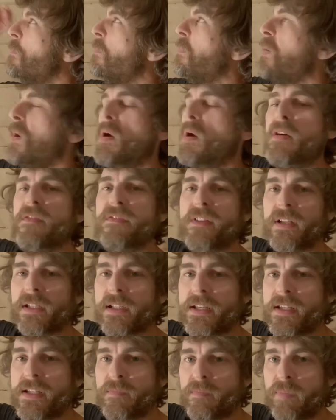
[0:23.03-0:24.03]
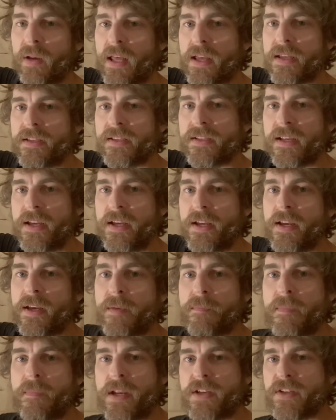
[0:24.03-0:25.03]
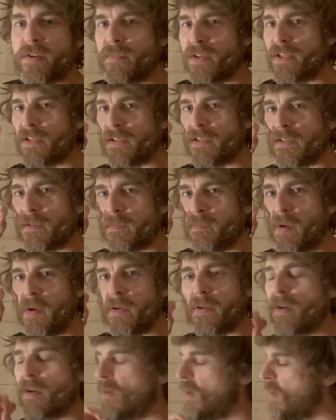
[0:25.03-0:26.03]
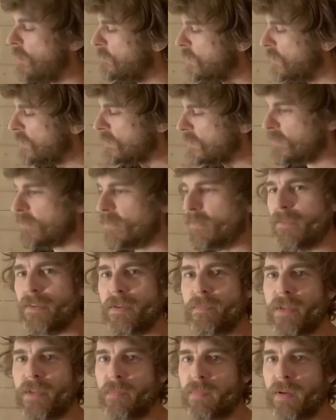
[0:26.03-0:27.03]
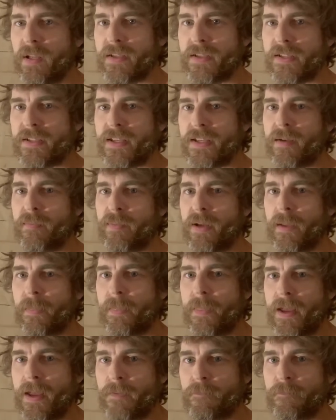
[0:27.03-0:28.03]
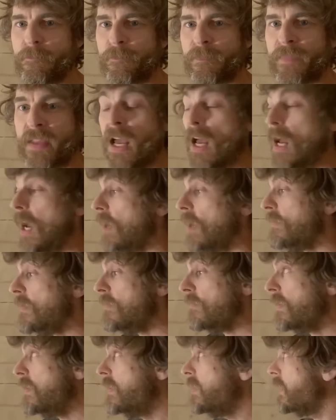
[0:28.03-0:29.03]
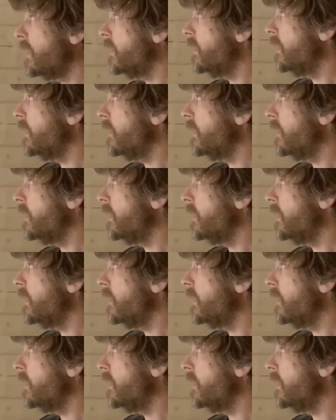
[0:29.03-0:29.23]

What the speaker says: perfectly in place. Measurements are spot on. I'm extremely pleased about that. I've even done